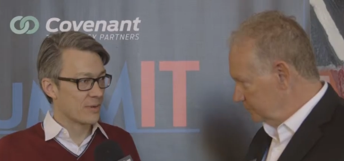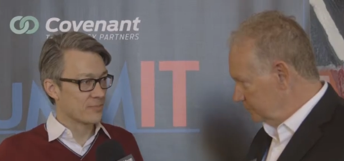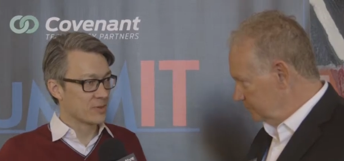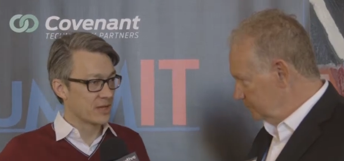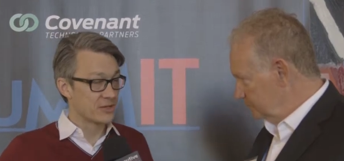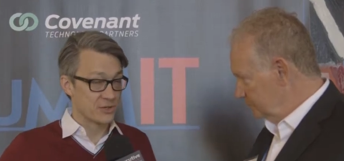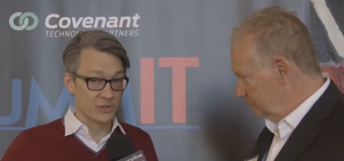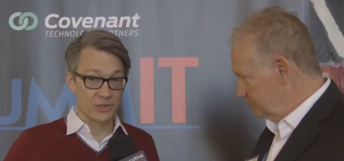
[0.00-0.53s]
Speaker 1: my
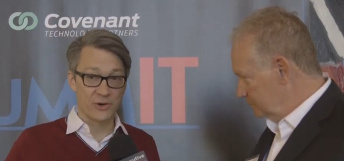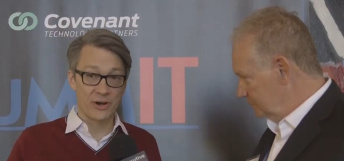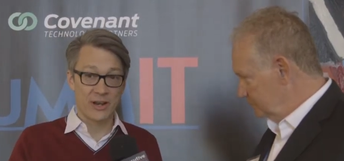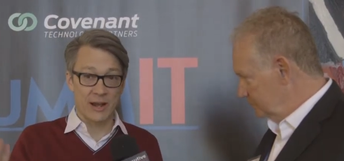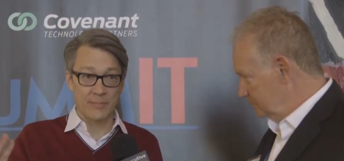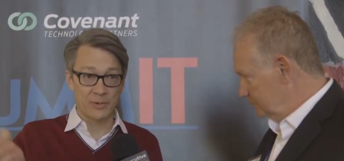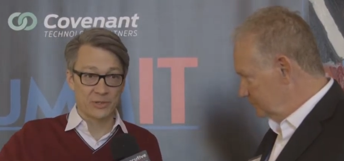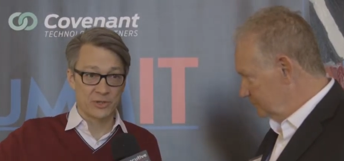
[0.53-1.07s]
pleasure. It's a
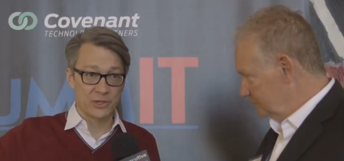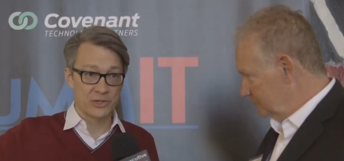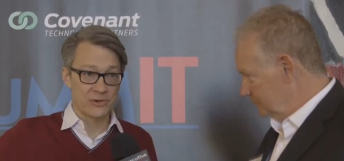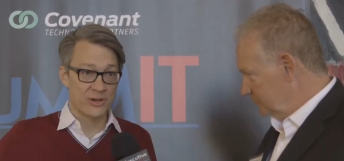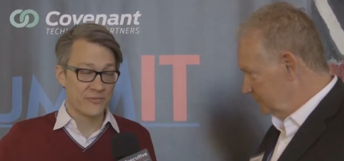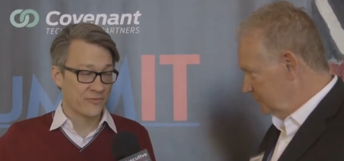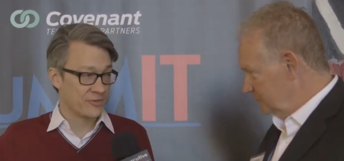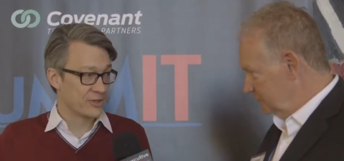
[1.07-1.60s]
great opportunity,
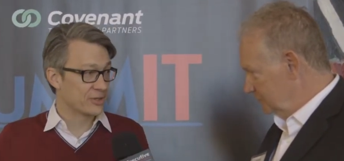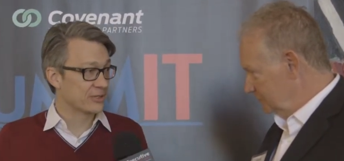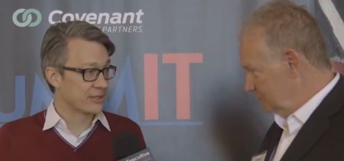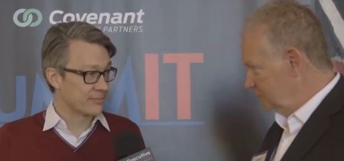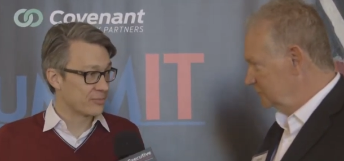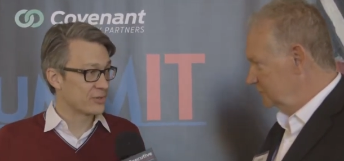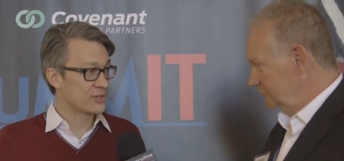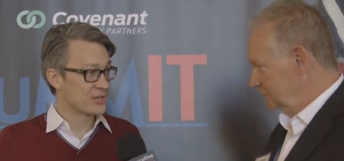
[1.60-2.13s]
great
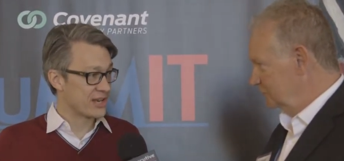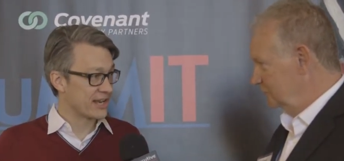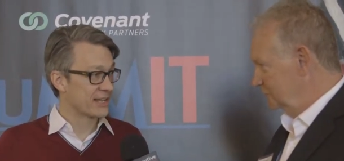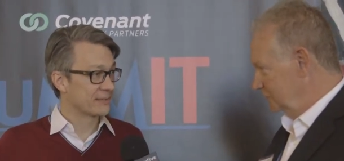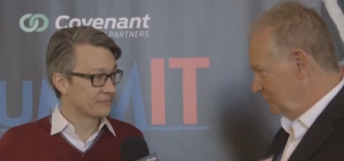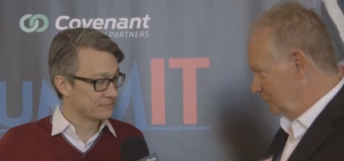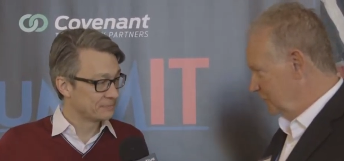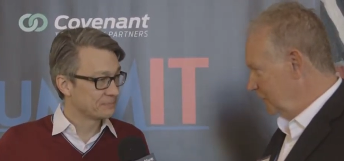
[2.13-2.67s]
field, I
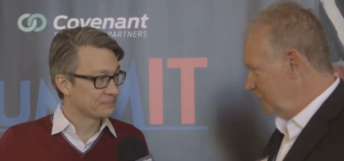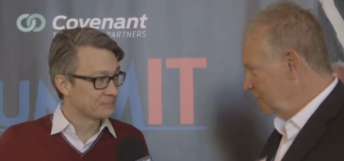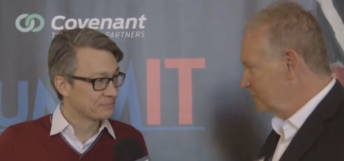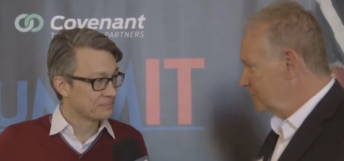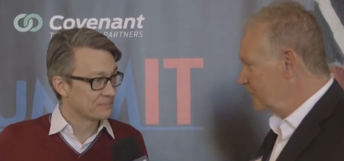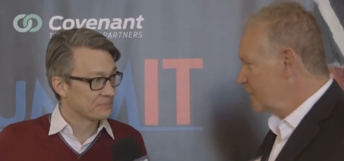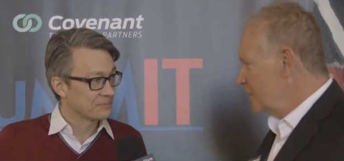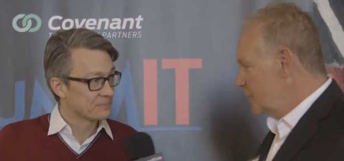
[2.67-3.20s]
appreciate it.
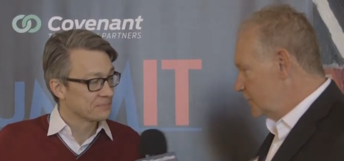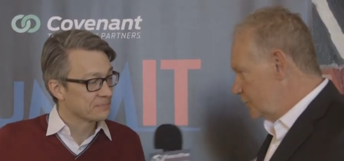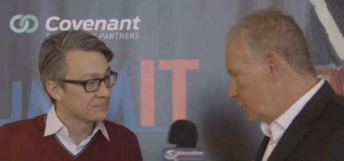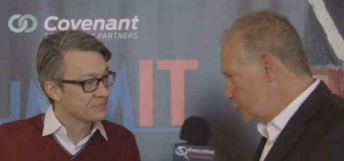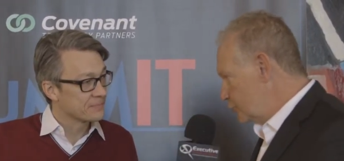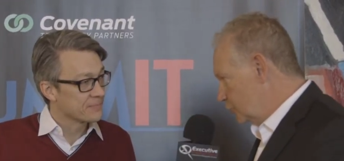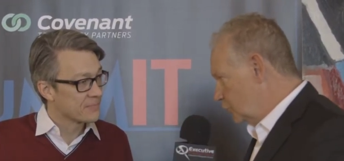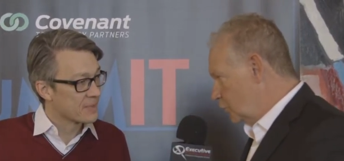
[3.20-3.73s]

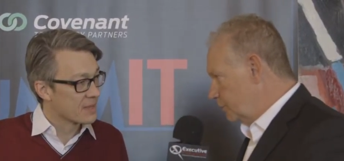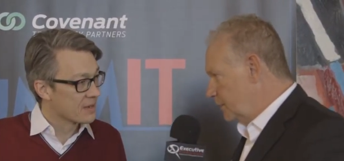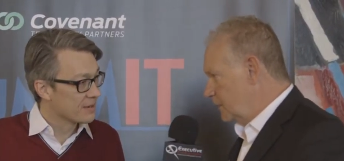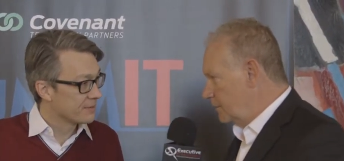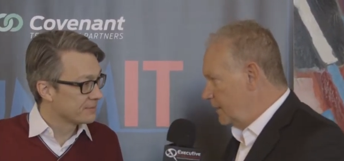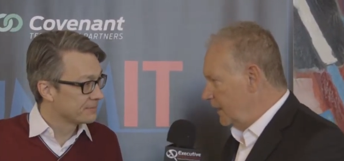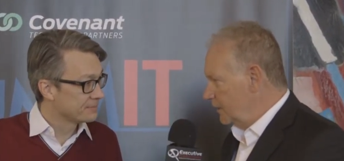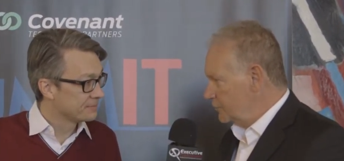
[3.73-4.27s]
Speaker 2: Tell us a little
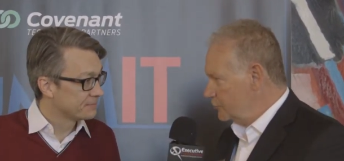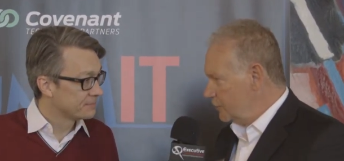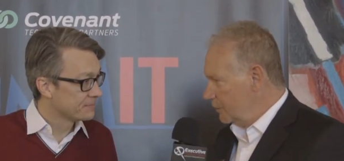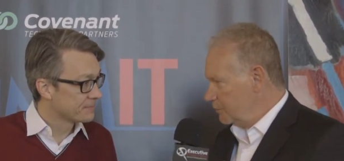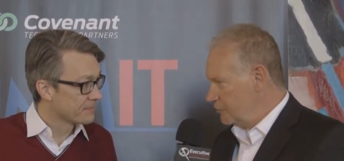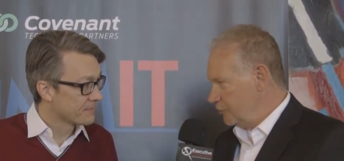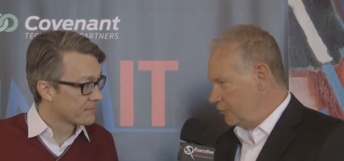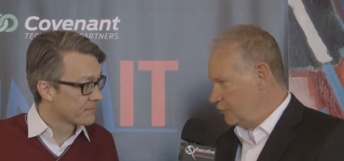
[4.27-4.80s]
bit about
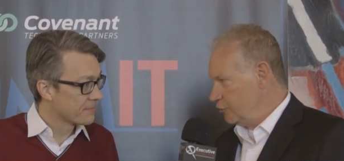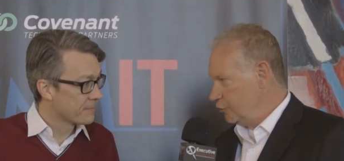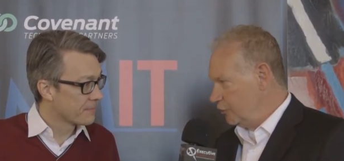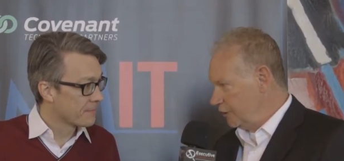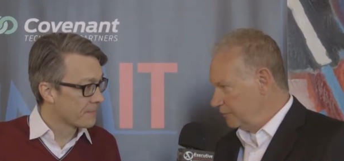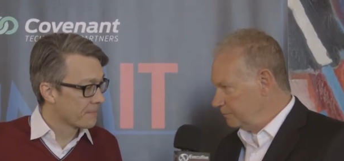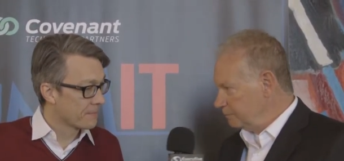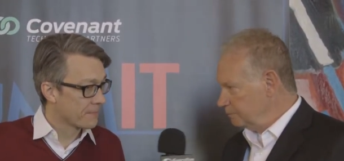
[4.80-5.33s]
Cyber
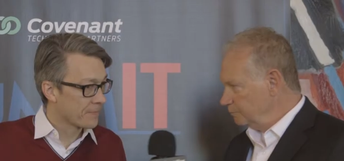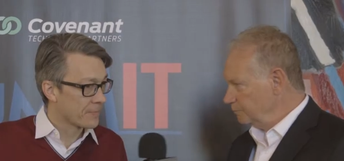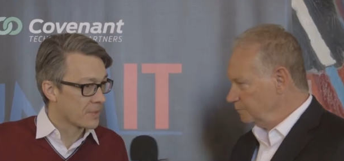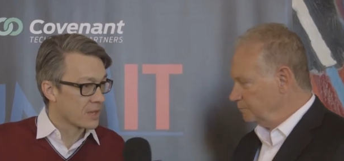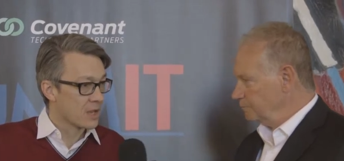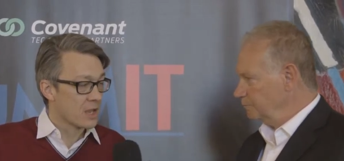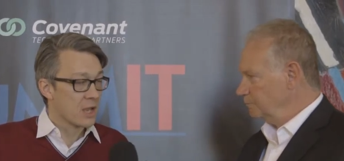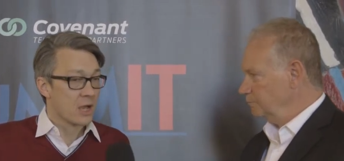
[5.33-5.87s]
630.
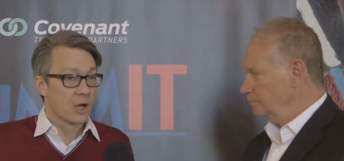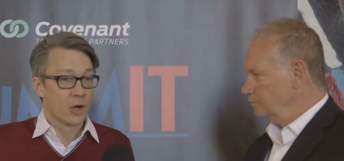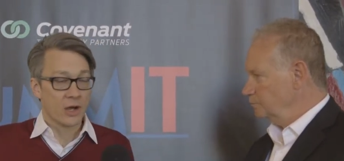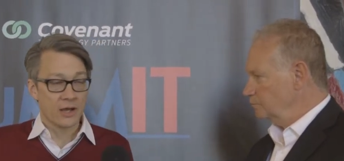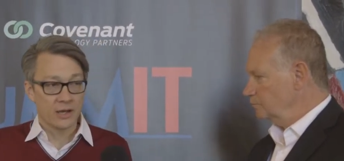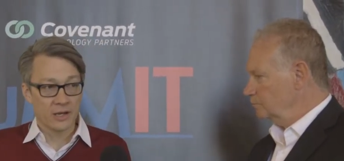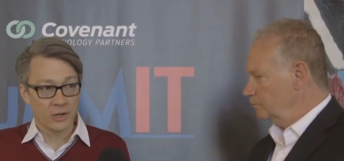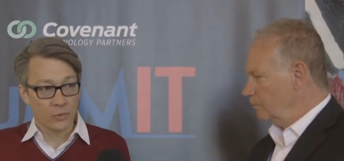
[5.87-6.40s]

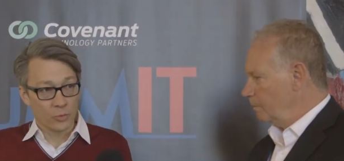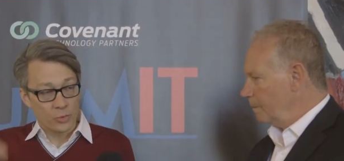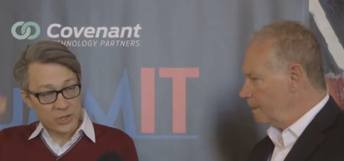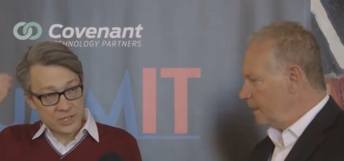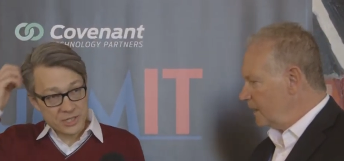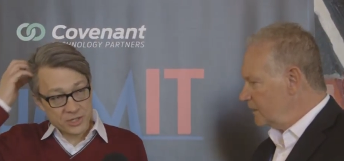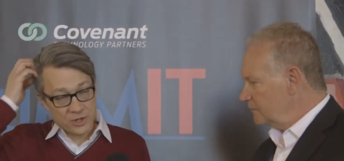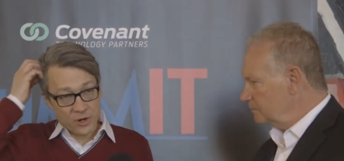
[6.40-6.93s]
Speaker 1: Uh,
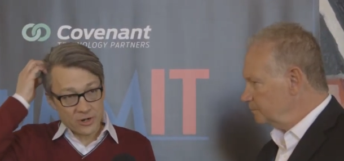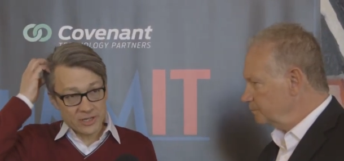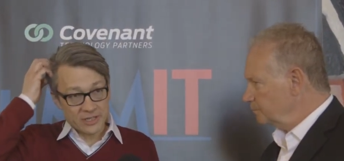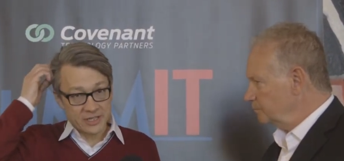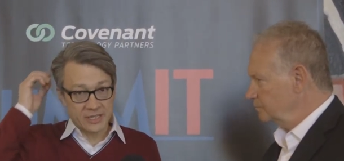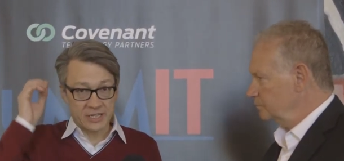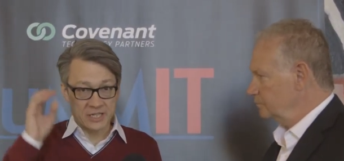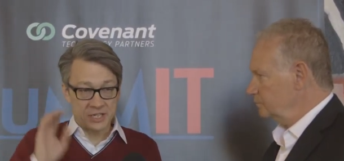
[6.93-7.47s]
we
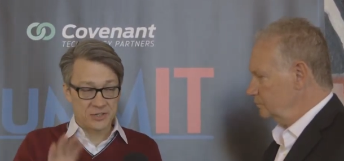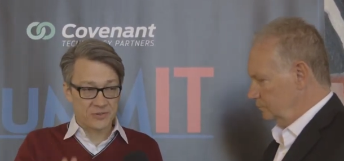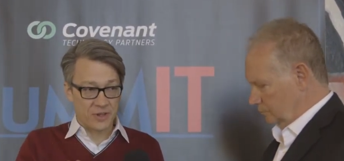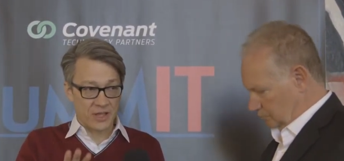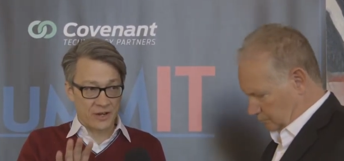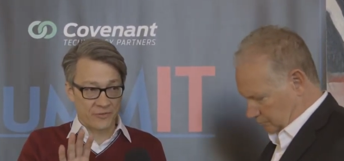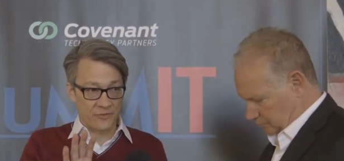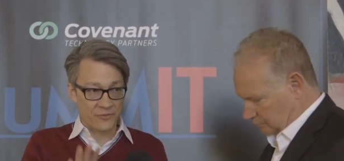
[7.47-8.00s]
started an
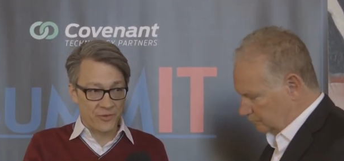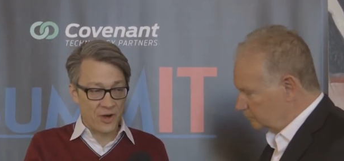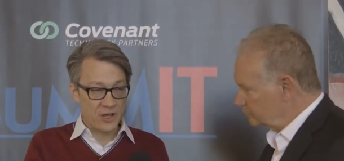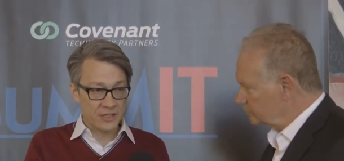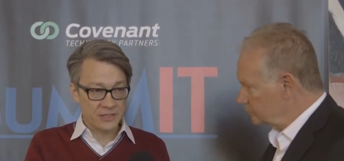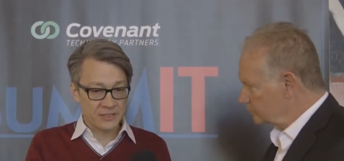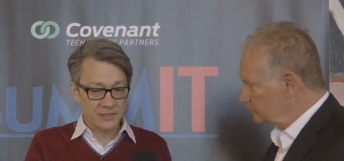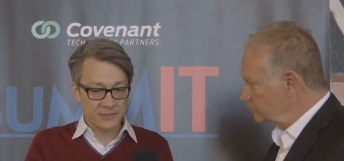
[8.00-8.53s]
at a
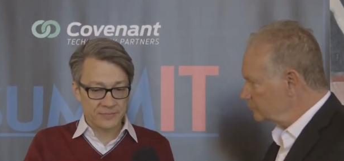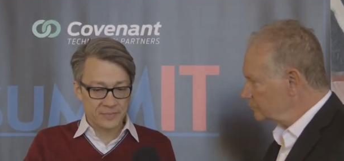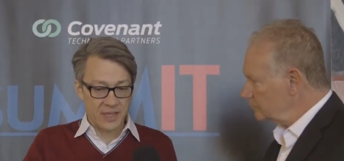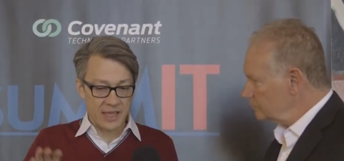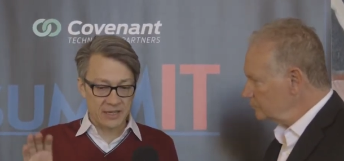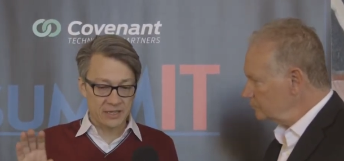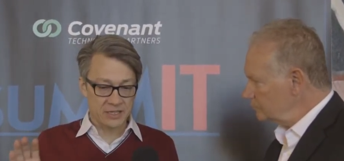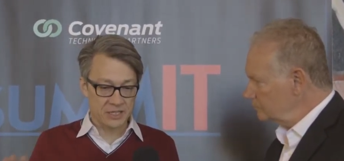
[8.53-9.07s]
fund
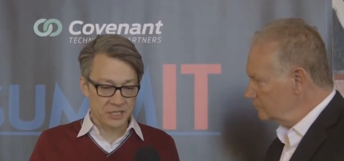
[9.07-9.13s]
and an